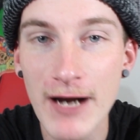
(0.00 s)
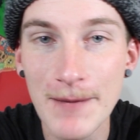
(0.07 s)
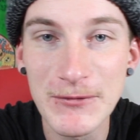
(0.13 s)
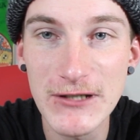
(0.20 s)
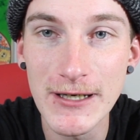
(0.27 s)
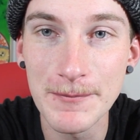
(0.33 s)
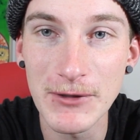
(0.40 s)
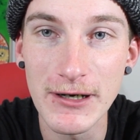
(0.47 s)

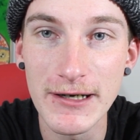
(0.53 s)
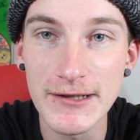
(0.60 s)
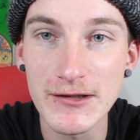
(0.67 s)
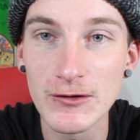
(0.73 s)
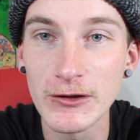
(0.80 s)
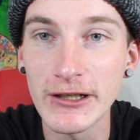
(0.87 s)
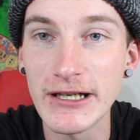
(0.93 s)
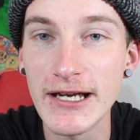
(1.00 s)
wraps up us
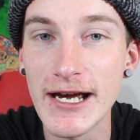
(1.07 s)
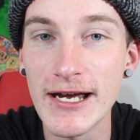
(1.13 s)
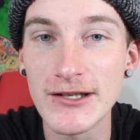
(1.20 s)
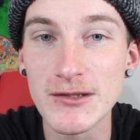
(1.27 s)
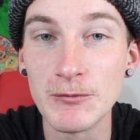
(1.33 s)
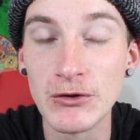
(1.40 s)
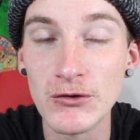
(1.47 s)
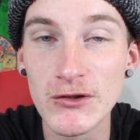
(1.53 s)
looking at
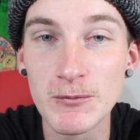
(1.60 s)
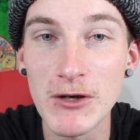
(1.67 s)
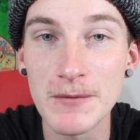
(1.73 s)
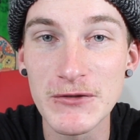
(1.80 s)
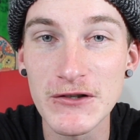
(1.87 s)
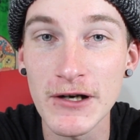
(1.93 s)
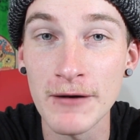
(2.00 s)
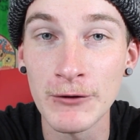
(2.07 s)
some
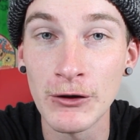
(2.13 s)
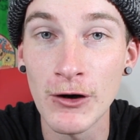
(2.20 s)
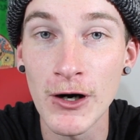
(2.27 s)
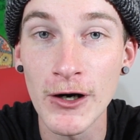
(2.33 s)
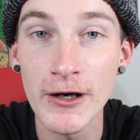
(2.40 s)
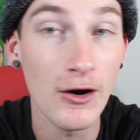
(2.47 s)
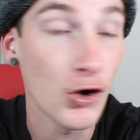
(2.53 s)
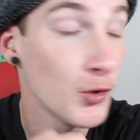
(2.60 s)
Goosebumps cover
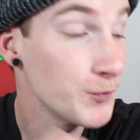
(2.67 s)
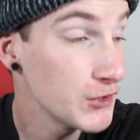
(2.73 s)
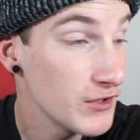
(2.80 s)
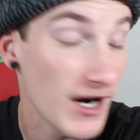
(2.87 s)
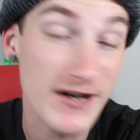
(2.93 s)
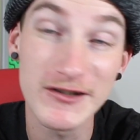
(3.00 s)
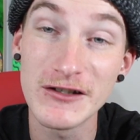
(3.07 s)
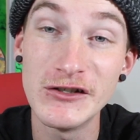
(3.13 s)
art. Hope you
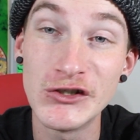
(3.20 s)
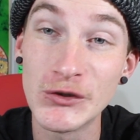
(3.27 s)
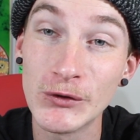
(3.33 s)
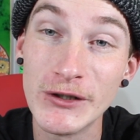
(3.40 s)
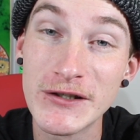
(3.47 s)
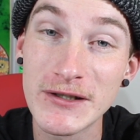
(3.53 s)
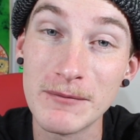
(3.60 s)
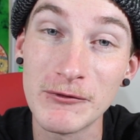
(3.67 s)
guys
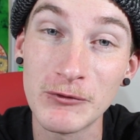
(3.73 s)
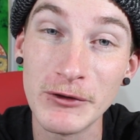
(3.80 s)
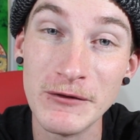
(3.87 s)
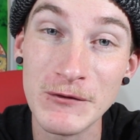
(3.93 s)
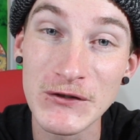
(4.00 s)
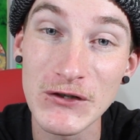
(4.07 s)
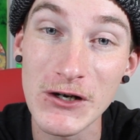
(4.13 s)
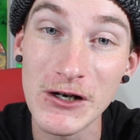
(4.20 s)
enjoyed some of what
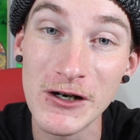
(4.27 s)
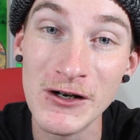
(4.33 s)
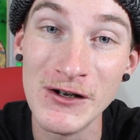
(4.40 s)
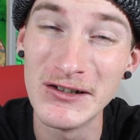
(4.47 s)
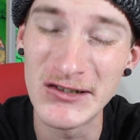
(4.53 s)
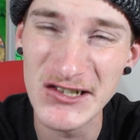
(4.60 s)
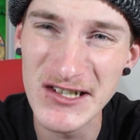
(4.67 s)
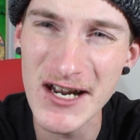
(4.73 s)
you saw.
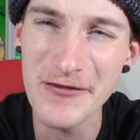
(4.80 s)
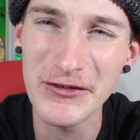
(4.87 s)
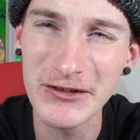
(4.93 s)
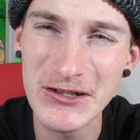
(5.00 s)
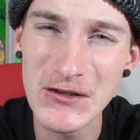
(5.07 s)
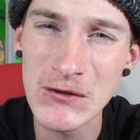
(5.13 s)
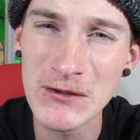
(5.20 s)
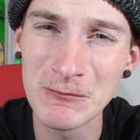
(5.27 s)
You should
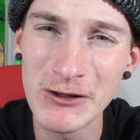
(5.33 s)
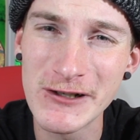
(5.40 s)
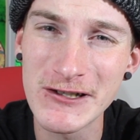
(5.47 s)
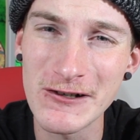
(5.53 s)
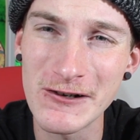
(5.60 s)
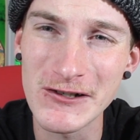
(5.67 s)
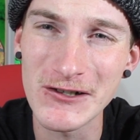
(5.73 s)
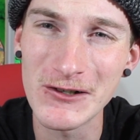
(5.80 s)
definitely do some
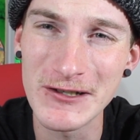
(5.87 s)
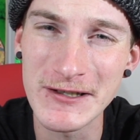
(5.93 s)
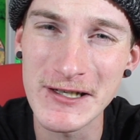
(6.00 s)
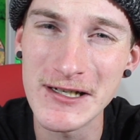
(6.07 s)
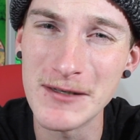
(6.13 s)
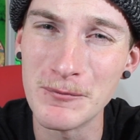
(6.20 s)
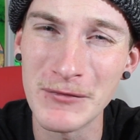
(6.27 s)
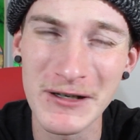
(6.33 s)
research on
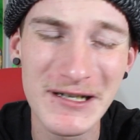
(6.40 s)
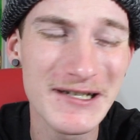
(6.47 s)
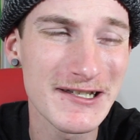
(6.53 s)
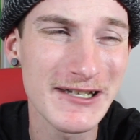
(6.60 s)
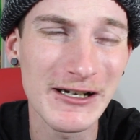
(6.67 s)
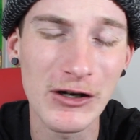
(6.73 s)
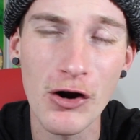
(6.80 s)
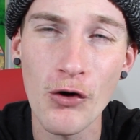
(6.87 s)
Tim.
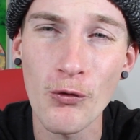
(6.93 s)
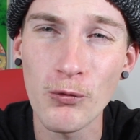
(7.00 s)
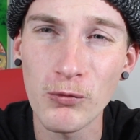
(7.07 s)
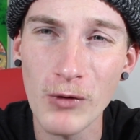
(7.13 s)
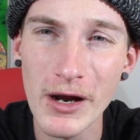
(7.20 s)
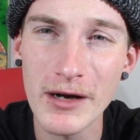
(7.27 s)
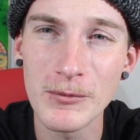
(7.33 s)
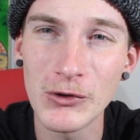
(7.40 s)
He's an
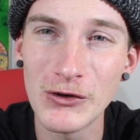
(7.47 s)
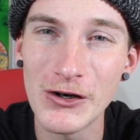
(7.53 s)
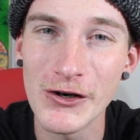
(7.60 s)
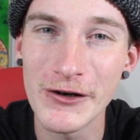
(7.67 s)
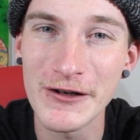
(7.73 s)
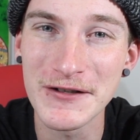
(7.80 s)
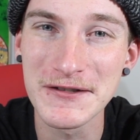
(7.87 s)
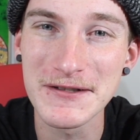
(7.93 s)
incredible
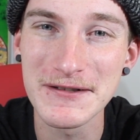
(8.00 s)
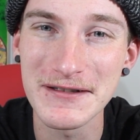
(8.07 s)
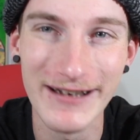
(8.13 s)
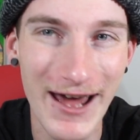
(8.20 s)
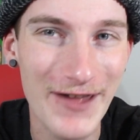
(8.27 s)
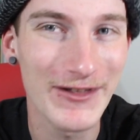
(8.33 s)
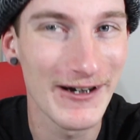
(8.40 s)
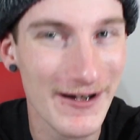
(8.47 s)
artist.
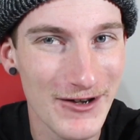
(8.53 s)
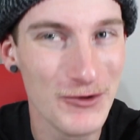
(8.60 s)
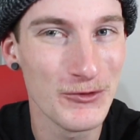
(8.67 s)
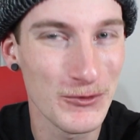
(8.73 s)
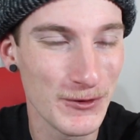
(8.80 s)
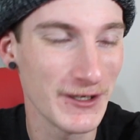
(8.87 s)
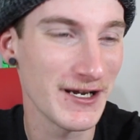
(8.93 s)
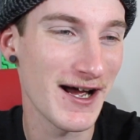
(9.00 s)
Now that I know
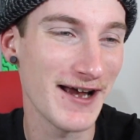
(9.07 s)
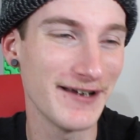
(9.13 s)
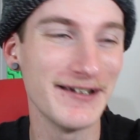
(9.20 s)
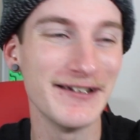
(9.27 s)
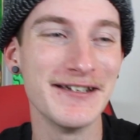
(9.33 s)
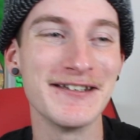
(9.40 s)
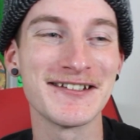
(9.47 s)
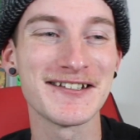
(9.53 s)
who the guy
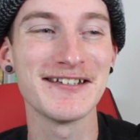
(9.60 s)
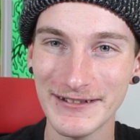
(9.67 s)
is,